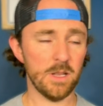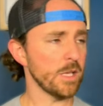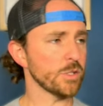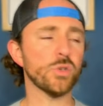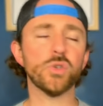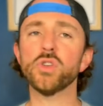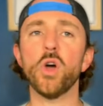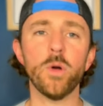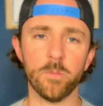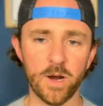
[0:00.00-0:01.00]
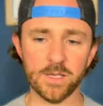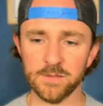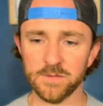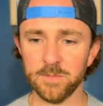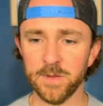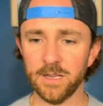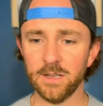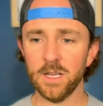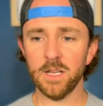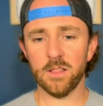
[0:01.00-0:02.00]
So impressive to me.
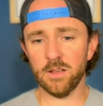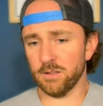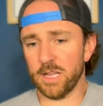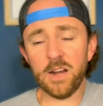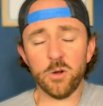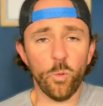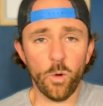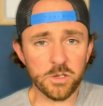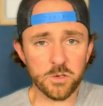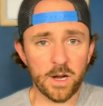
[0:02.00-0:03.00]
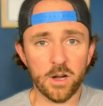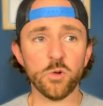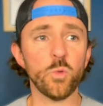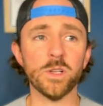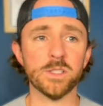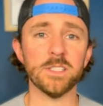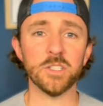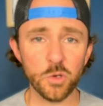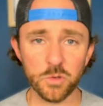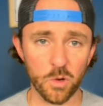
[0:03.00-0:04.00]
The kind of worst record was
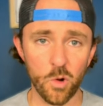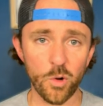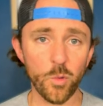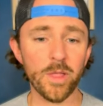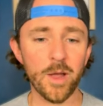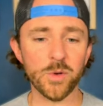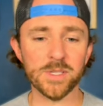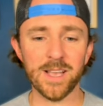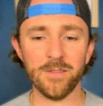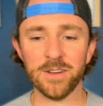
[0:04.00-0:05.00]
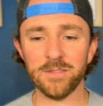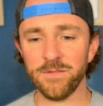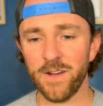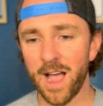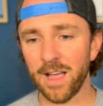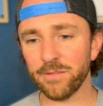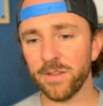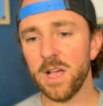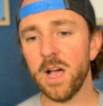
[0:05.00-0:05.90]
neutral court, where they were 7-5.